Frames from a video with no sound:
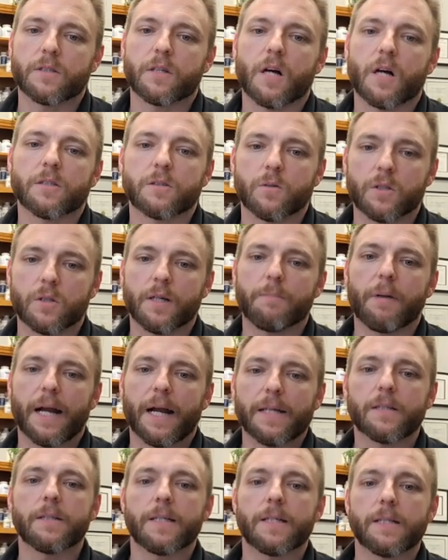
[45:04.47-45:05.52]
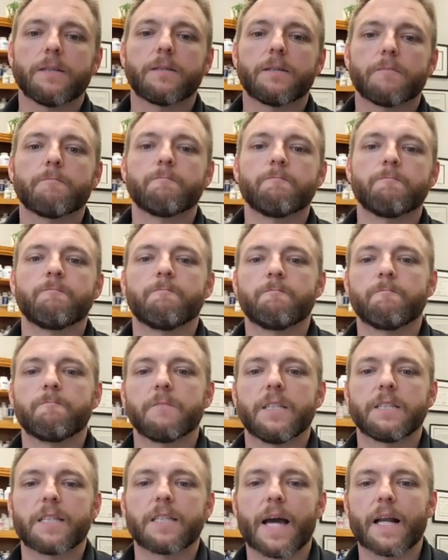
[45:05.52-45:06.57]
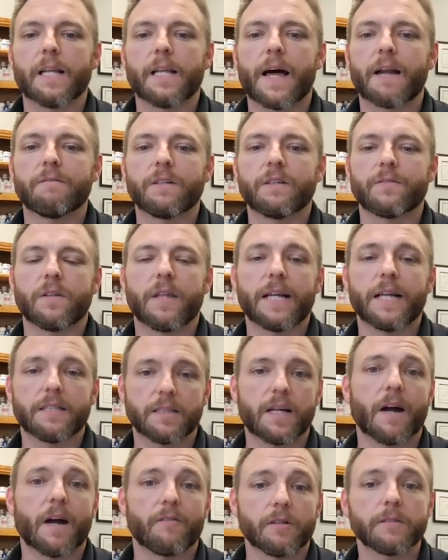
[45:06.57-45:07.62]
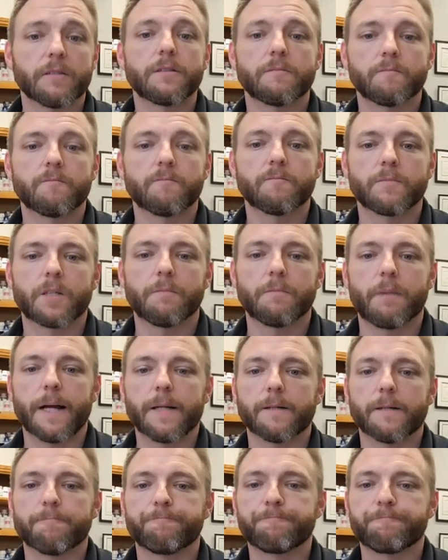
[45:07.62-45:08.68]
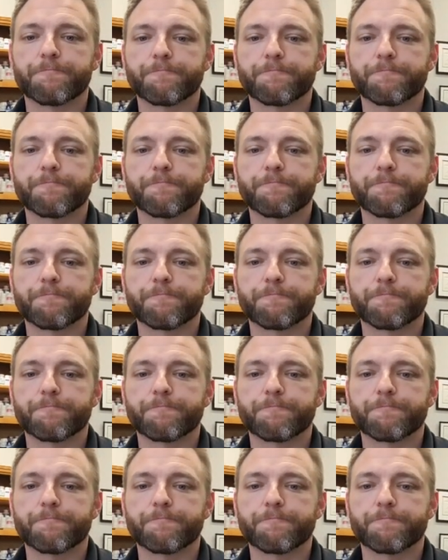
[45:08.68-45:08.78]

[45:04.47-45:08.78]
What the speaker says: is also a good binder. It is. It's got a lot of different things it covers. Good binder.